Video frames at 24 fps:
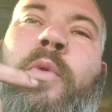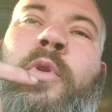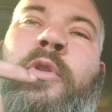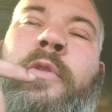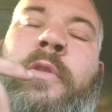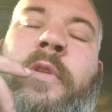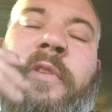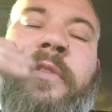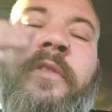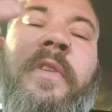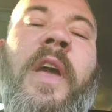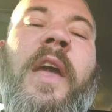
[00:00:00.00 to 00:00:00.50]

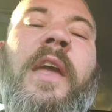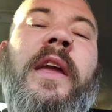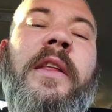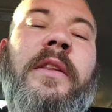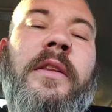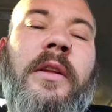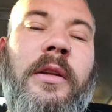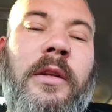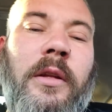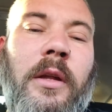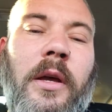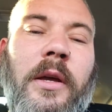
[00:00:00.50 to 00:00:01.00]
the day in
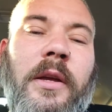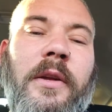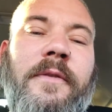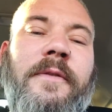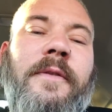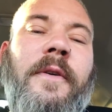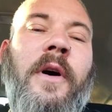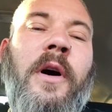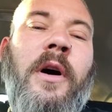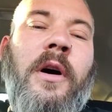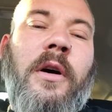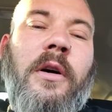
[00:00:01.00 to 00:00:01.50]
the
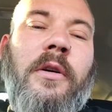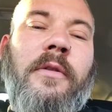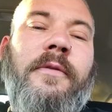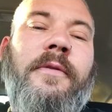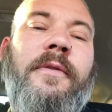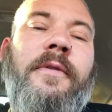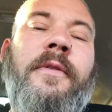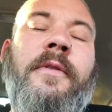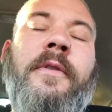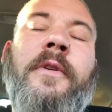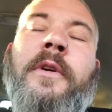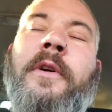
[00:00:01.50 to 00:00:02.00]
life
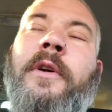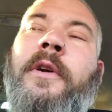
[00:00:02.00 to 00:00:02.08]
of